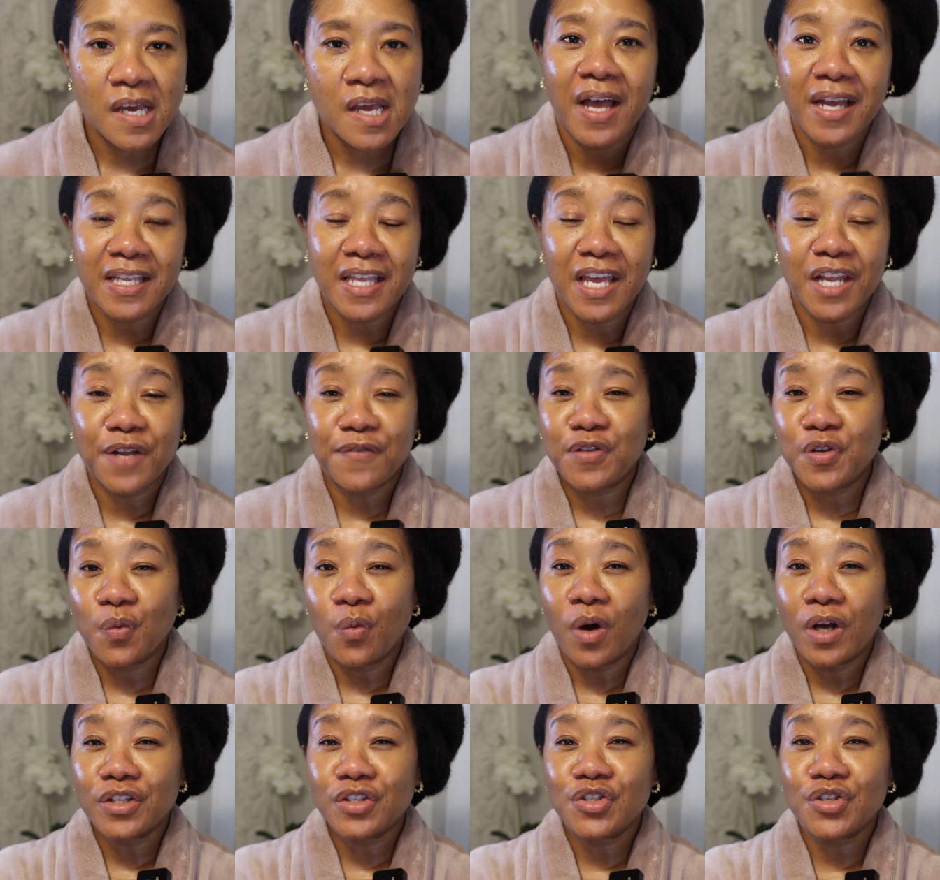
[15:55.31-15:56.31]
Again, if you
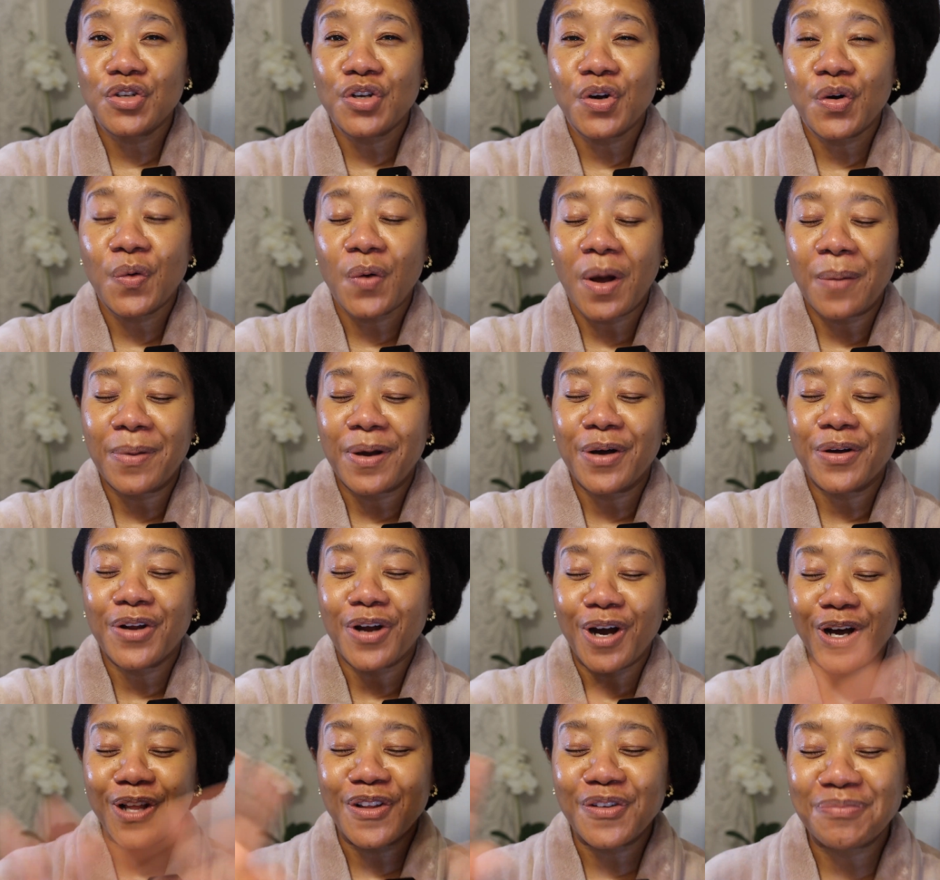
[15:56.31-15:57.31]
want to know about
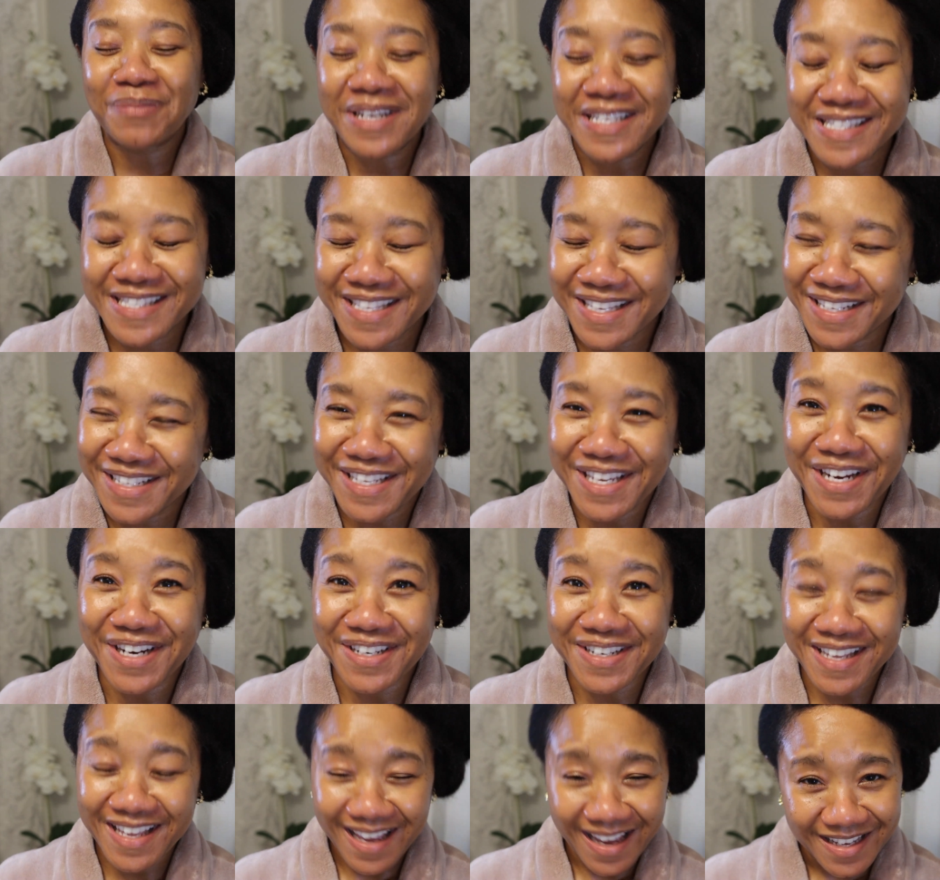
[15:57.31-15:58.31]
all of my
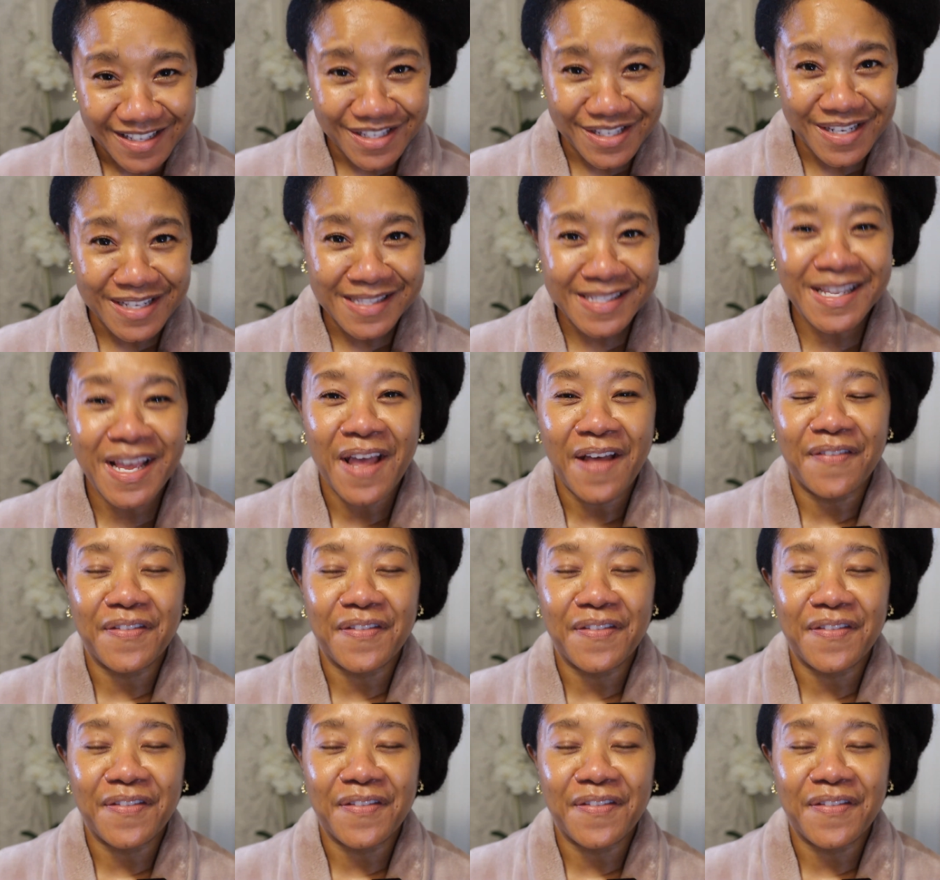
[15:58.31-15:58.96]
skincare gadgets,